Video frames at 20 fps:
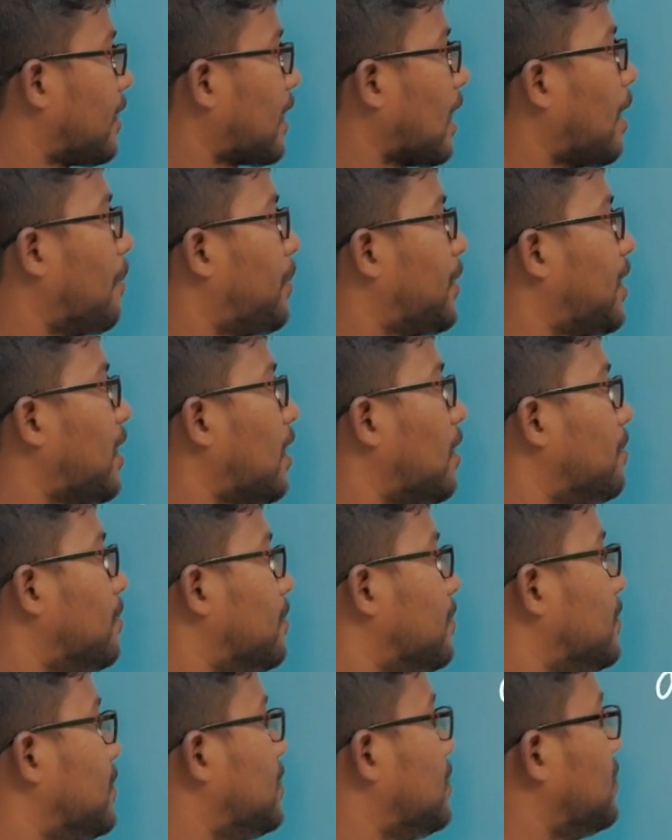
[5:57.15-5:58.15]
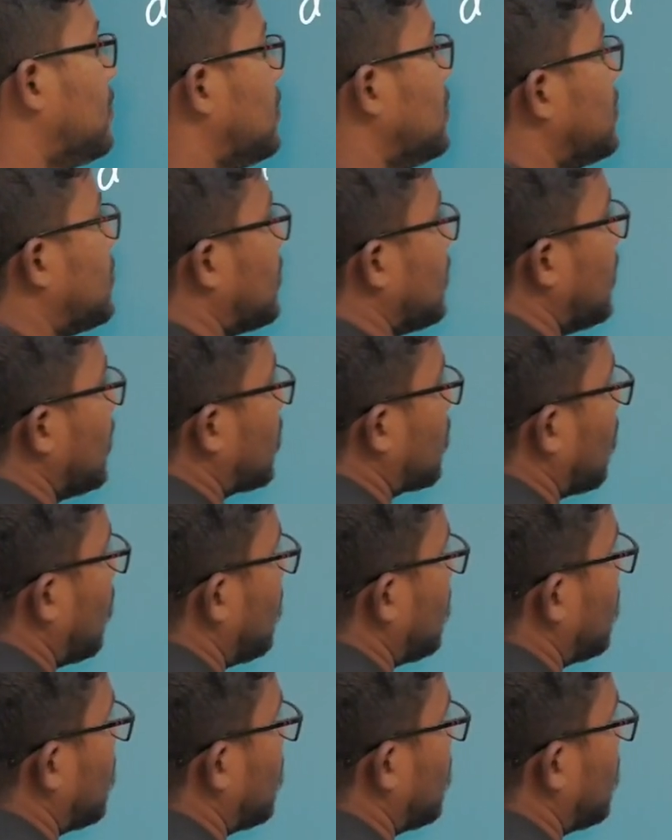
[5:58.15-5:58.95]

capital M is equal